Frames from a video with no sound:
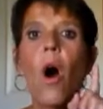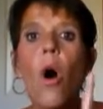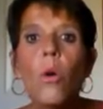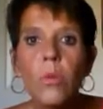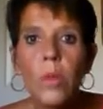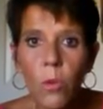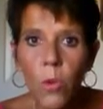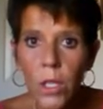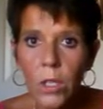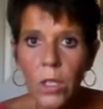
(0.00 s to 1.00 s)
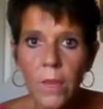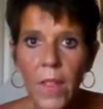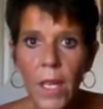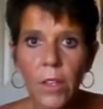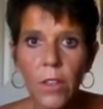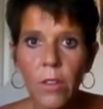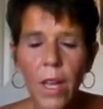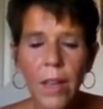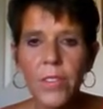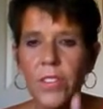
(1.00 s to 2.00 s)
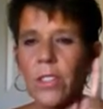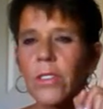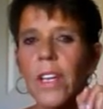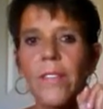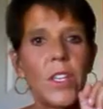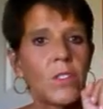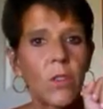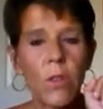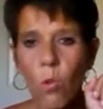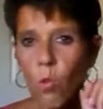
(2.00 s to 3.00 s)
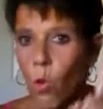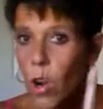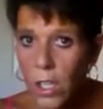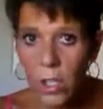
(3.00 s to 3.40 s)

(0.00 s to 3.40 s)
only one good thing in your life. If there's only one